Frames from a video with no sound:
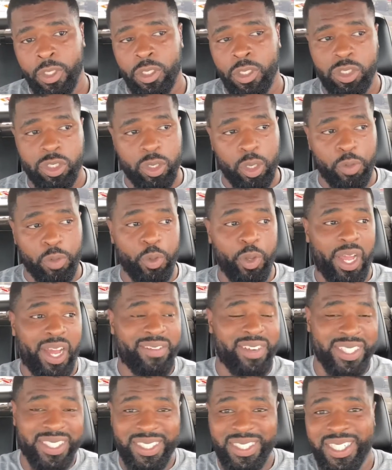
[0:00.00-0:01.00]
So if you have
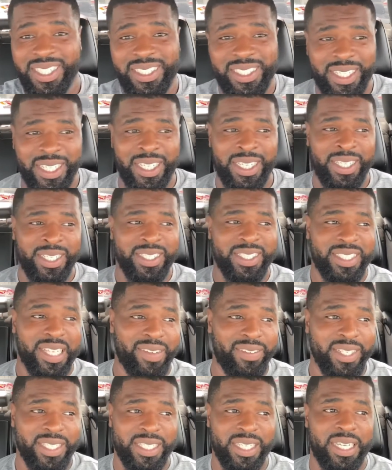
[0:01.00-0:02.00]
a 16,
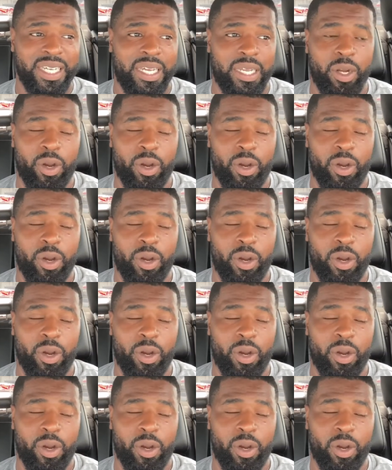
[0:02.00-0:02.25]
17,